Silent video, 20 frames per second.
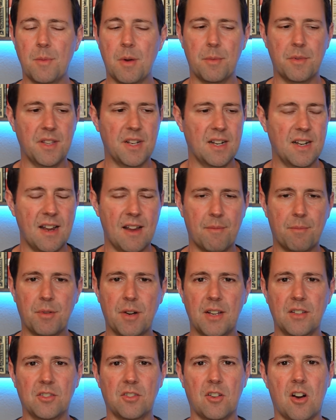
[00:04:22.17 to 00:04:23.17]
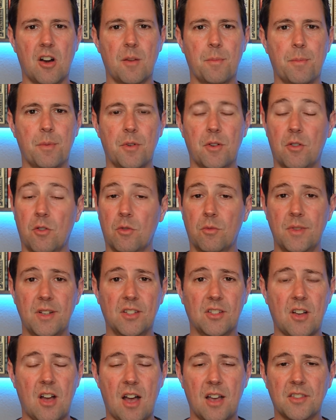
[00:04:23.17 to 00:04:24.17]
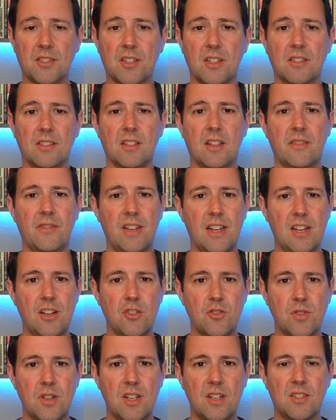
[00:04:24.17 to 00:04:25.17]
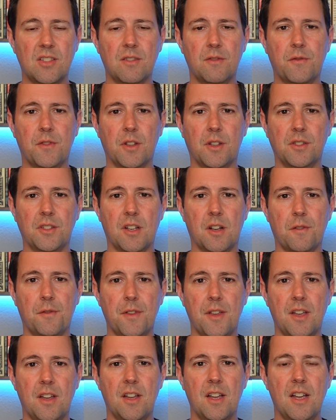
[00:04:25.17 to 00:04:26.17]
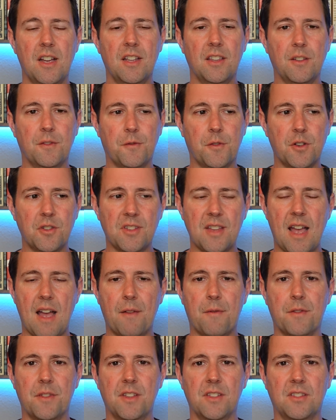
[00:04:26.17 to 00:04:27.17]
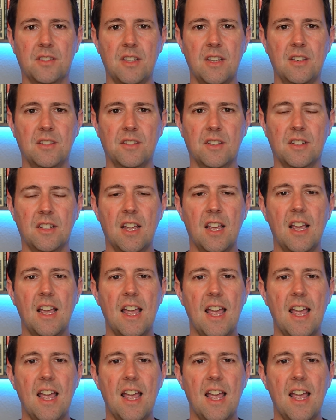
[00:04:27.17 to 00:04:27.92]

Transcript: Remember, they didn't have Bryce Harper or Rhys Hoskins. A lot of injuries in Philadelphia in the first half of the season.